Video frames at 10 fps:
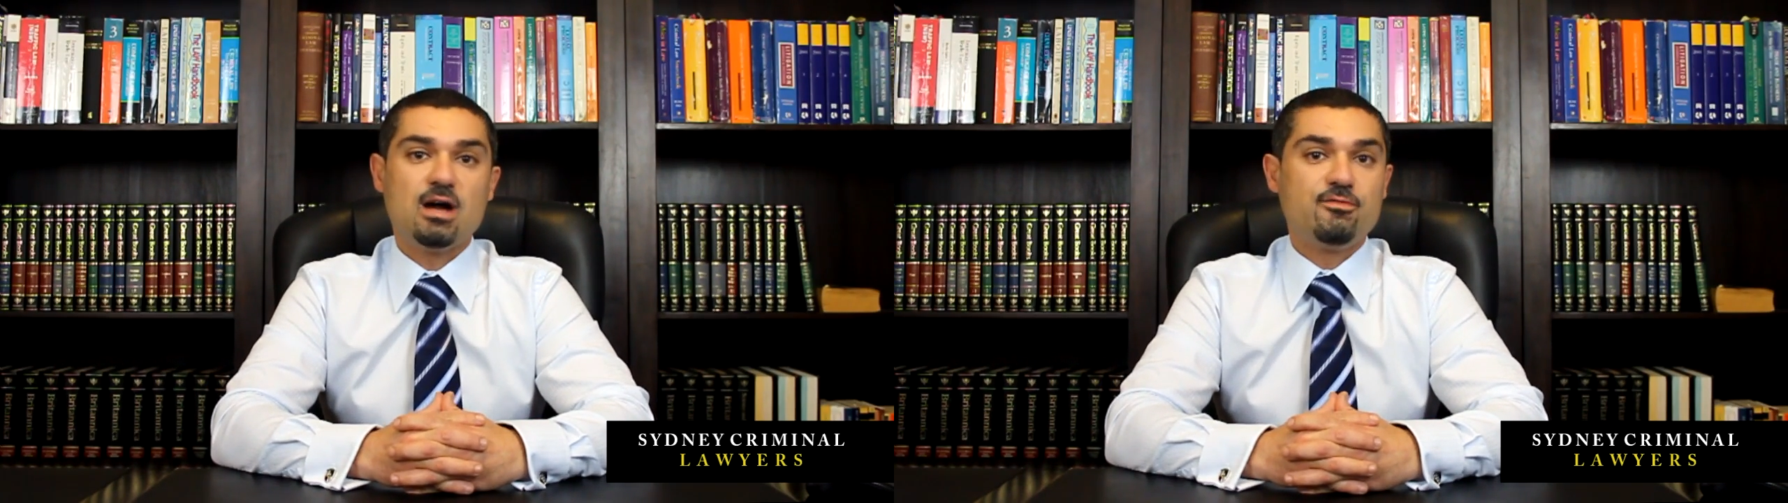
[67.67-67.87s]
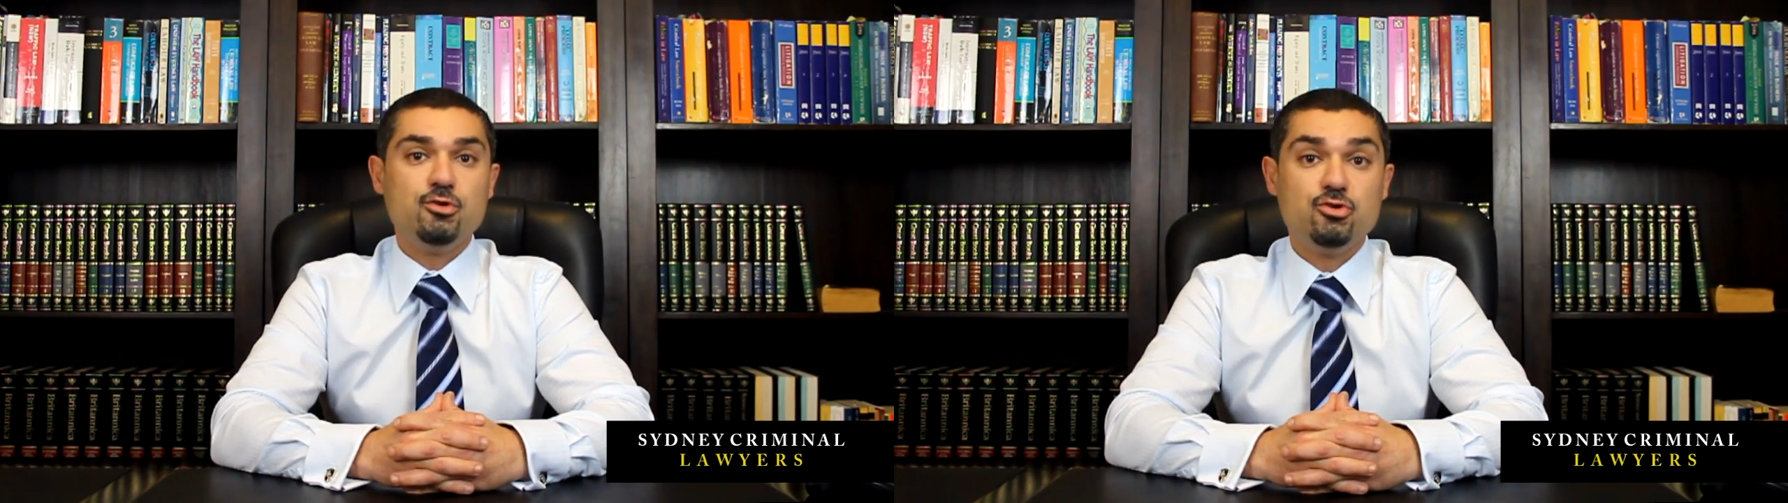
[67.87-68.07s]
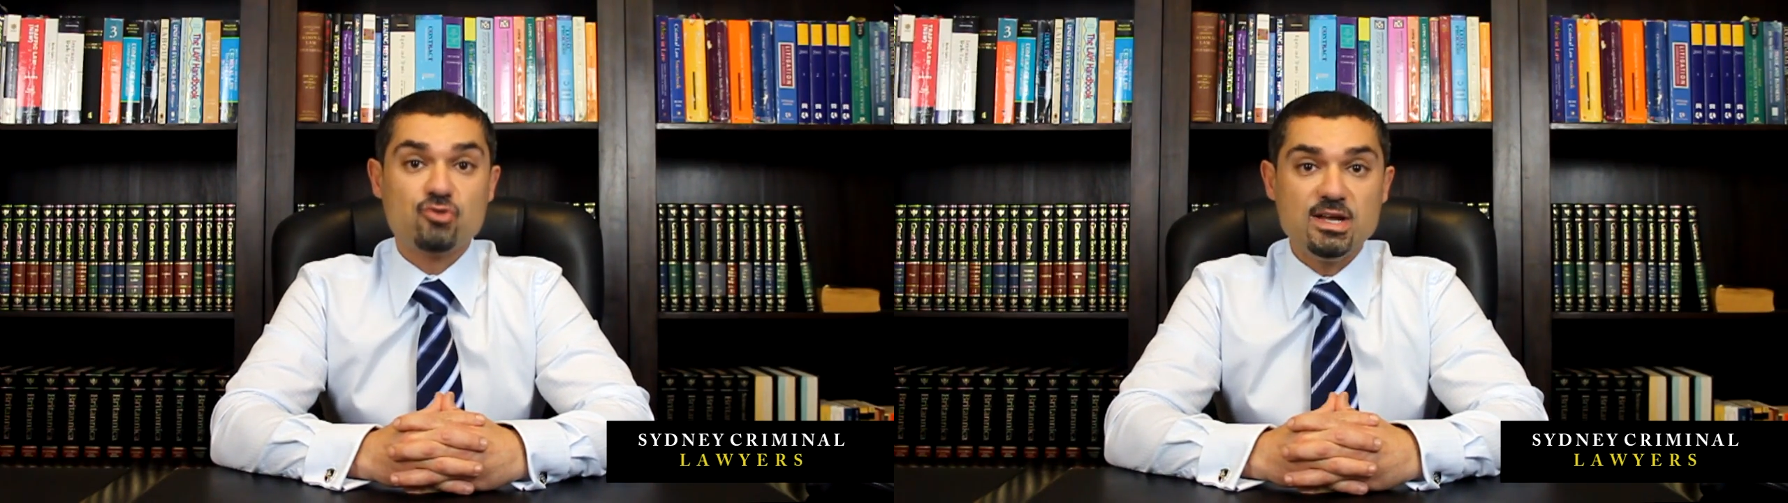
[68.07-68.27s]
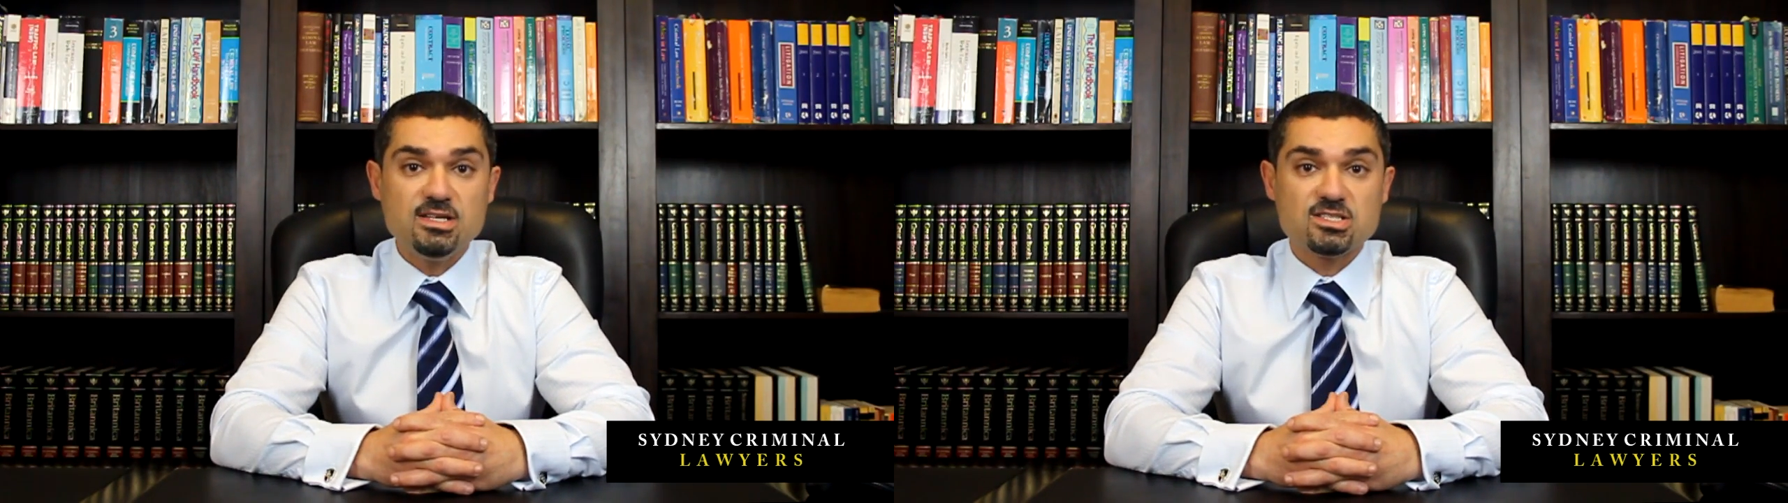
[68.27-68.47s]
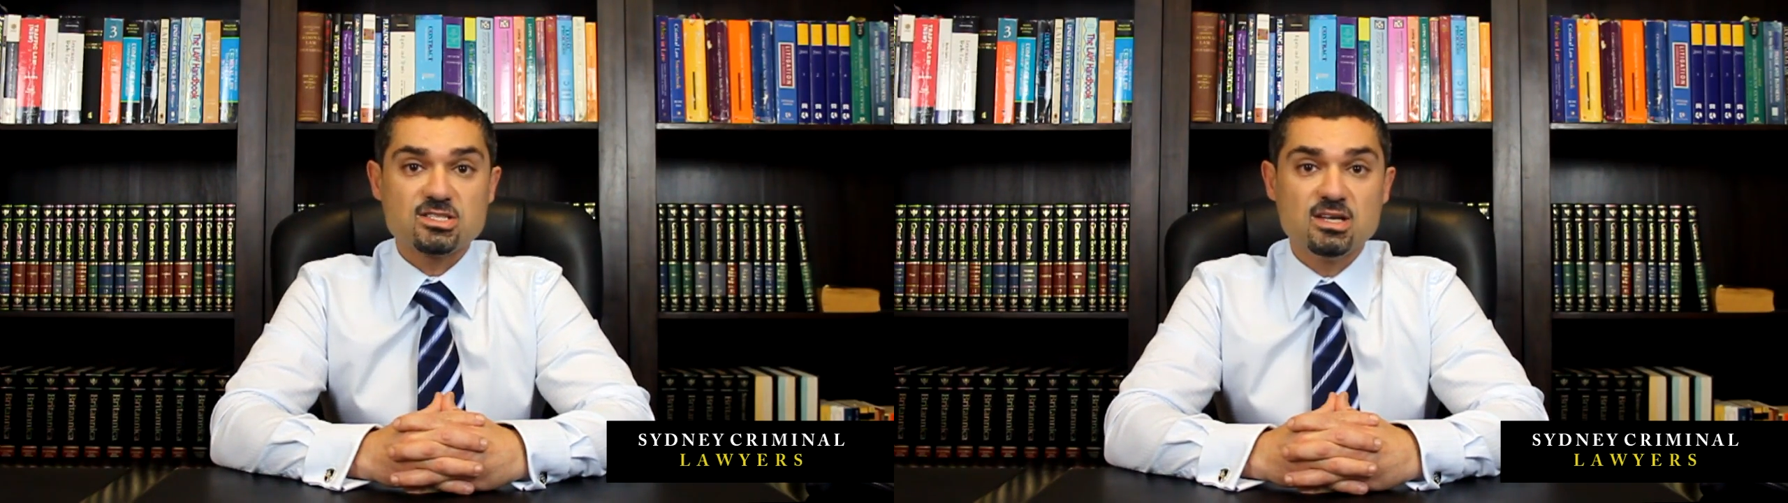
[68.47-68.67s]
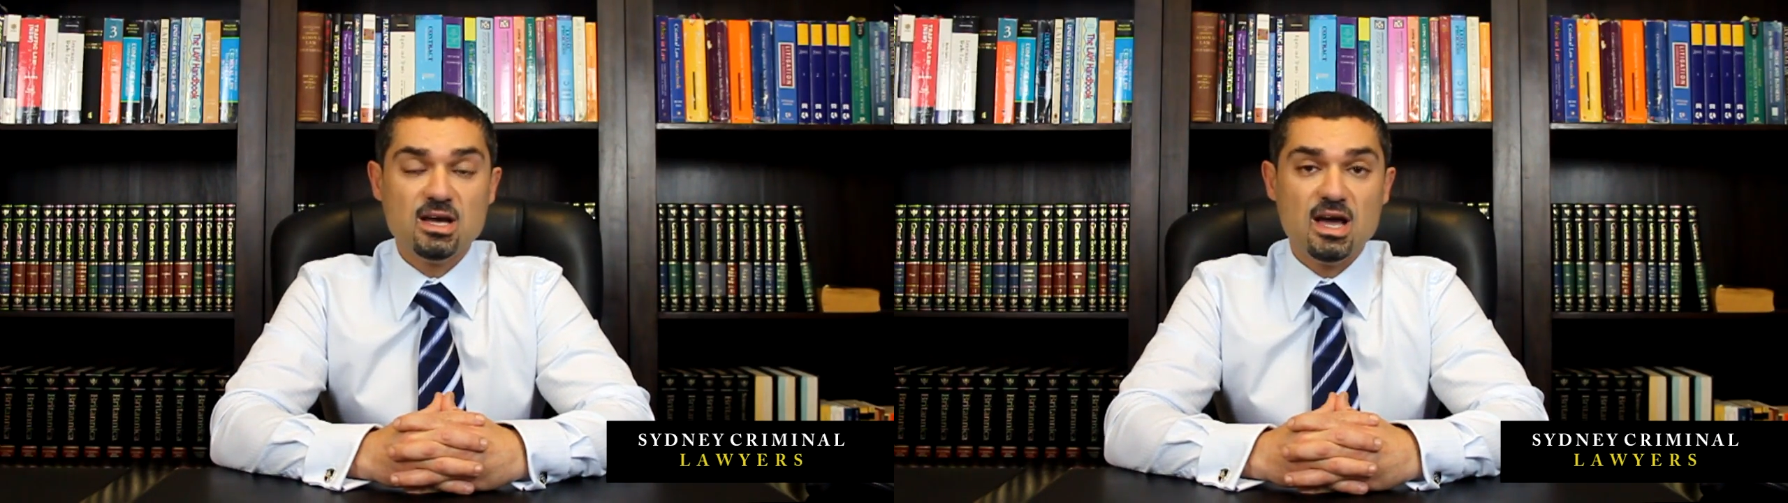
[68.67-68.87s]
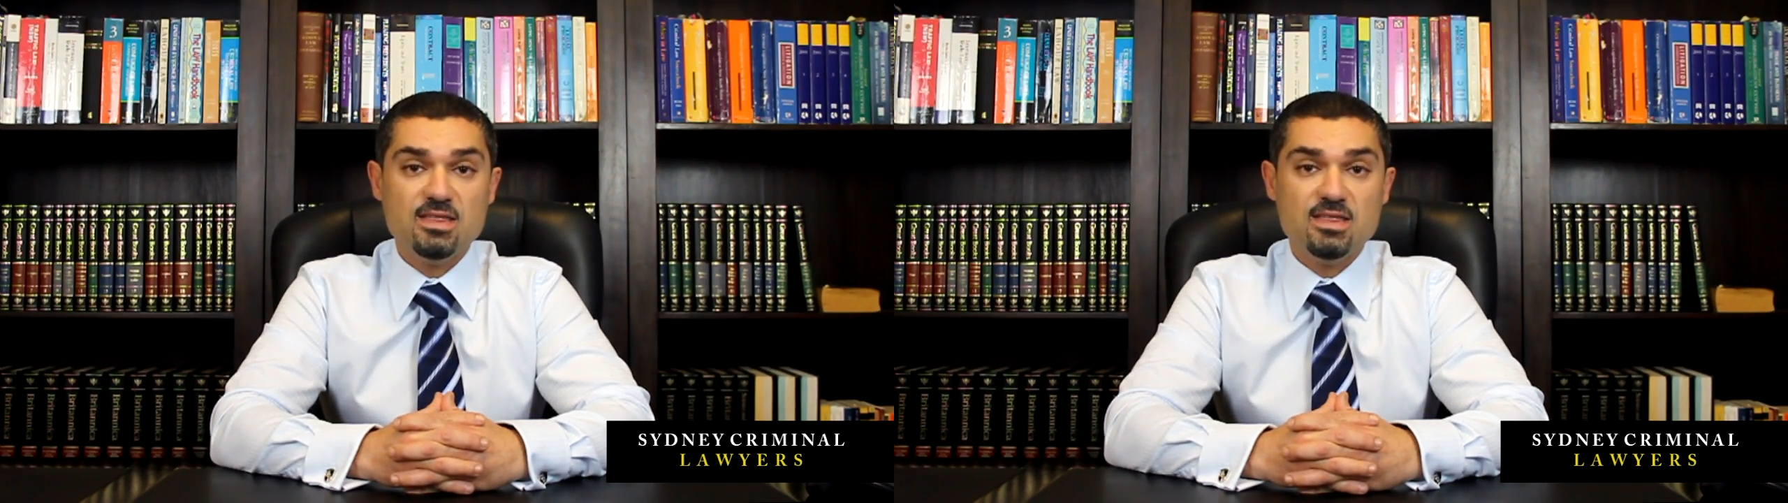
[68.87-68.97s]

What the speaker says: a few drinks